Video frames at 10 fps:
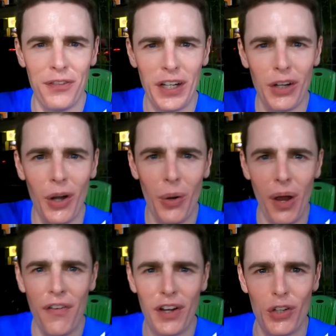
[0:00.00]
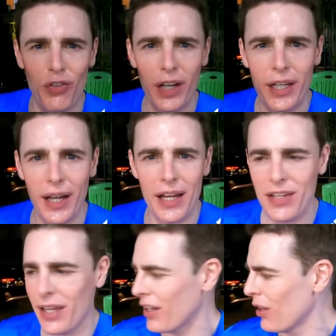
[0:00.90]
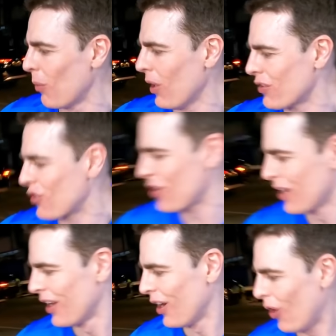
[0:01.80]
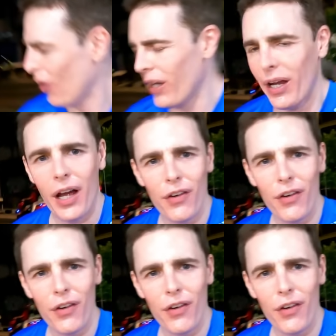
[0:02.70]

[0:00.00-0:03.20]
figure out if I could recognise any of the words on it.